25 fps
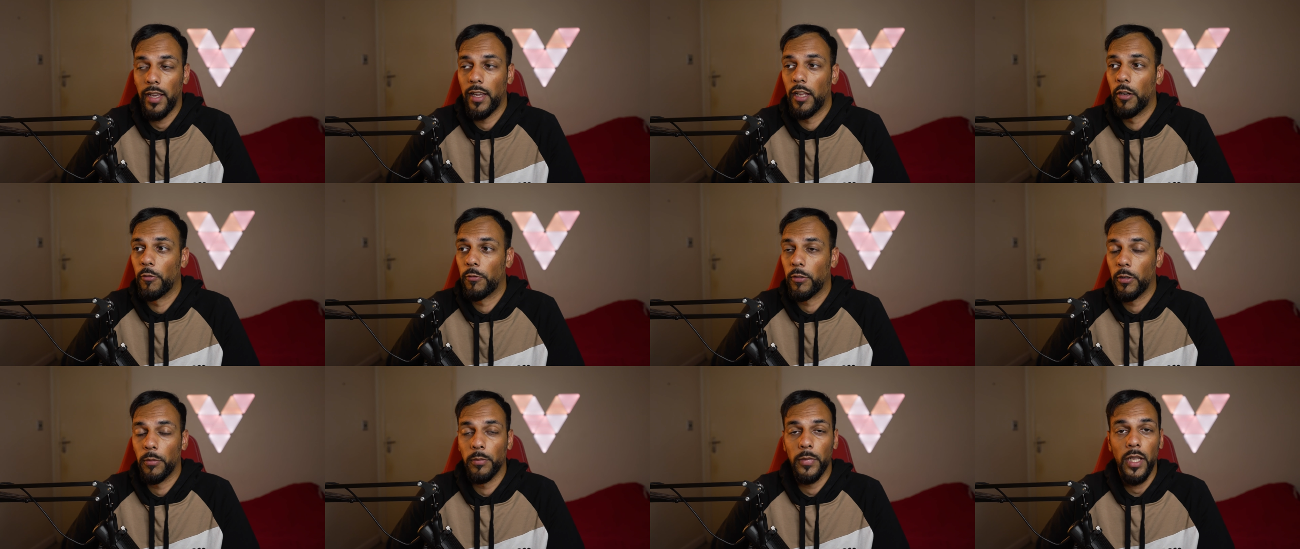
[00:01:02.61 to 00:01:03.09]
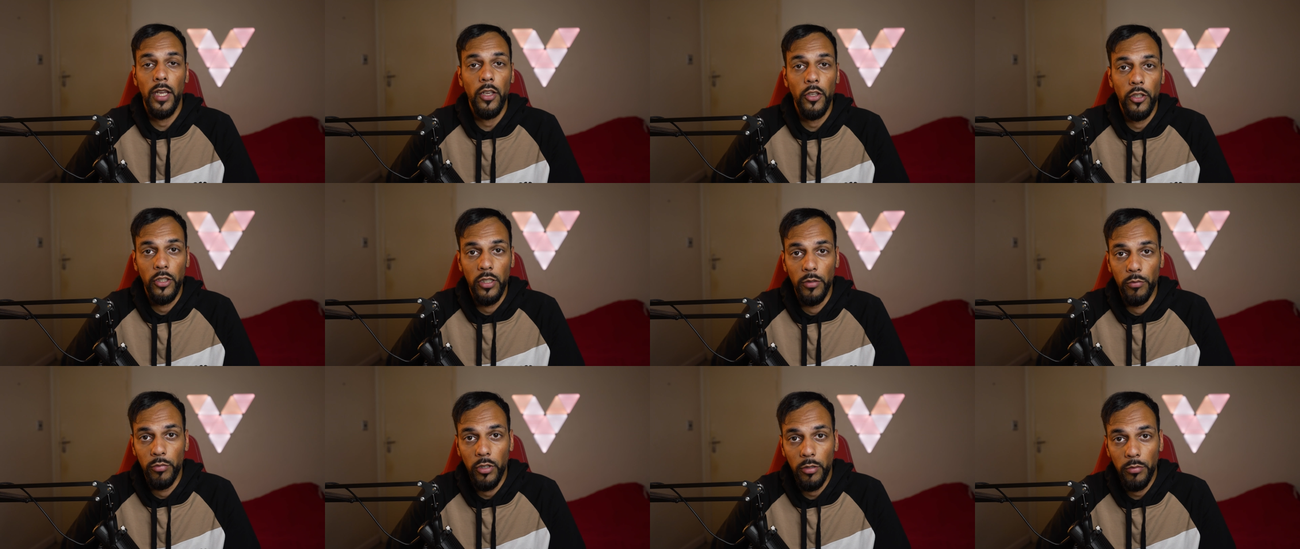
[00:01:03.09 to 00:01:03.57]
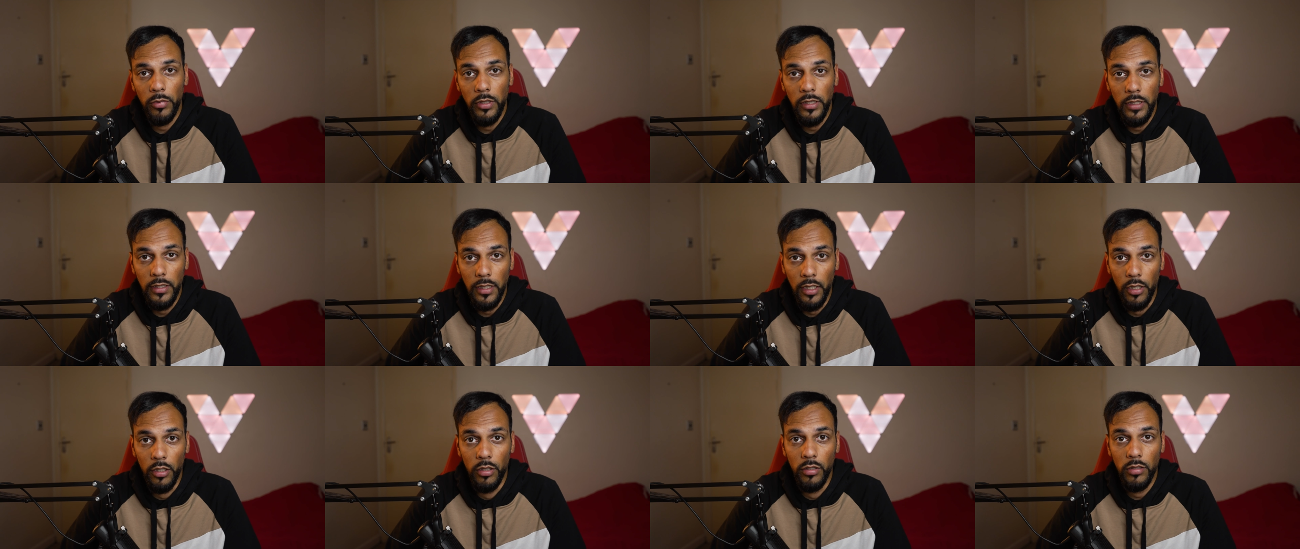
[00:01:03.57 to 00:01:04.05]
And from that, you can probably
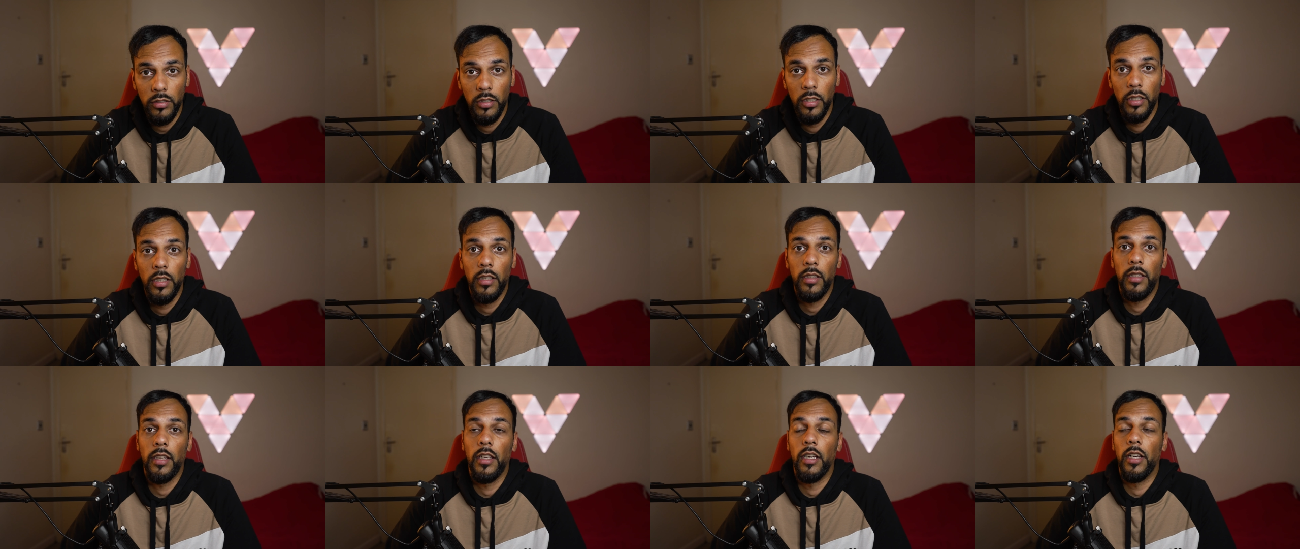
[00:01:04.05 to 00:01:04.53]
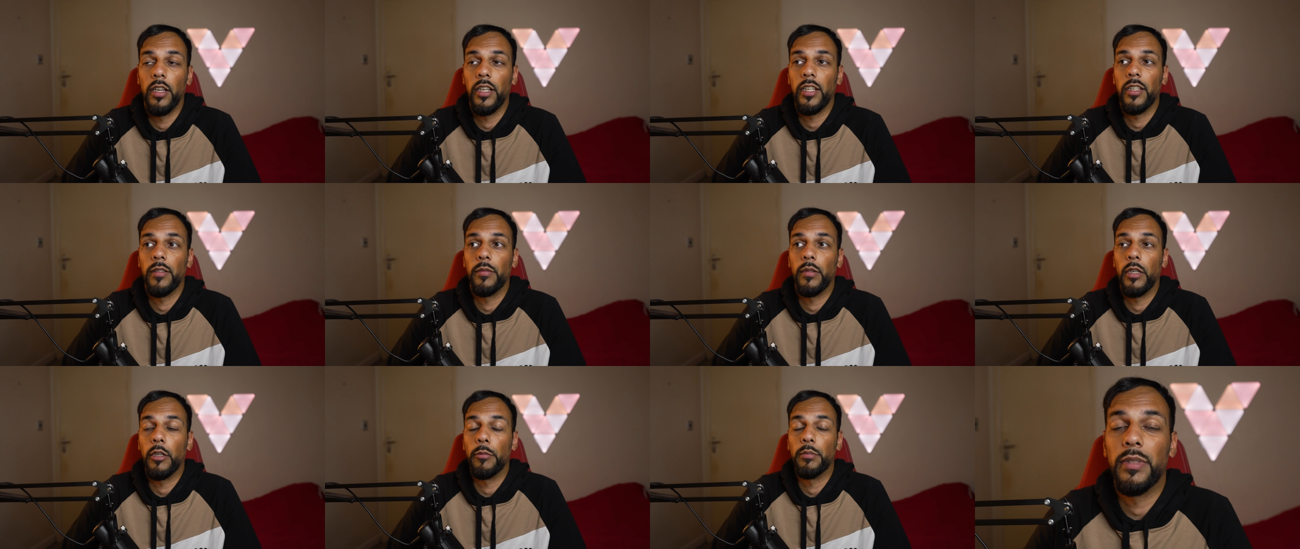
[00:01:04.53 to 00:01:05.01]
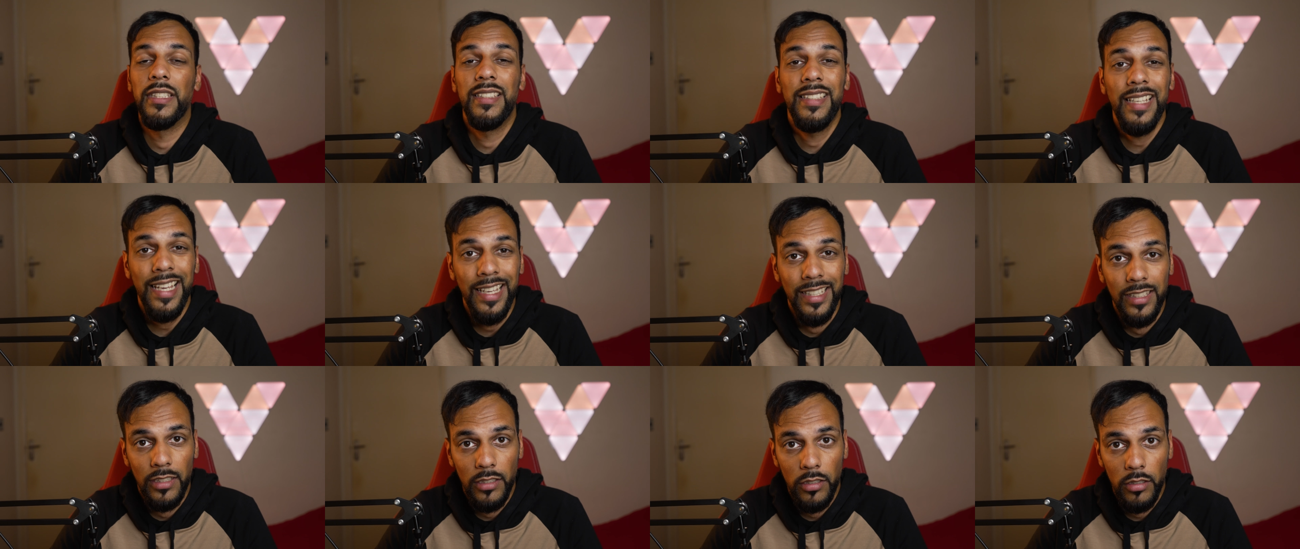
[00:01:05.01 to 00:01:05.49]
tell that I am
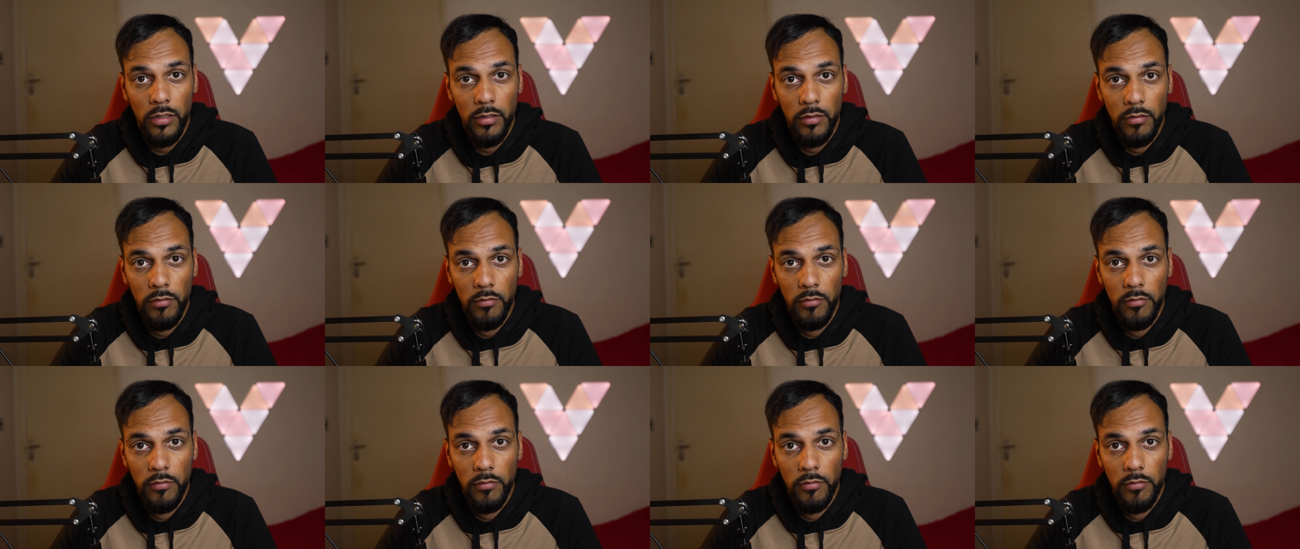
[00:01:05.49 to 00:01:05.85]
obsessed,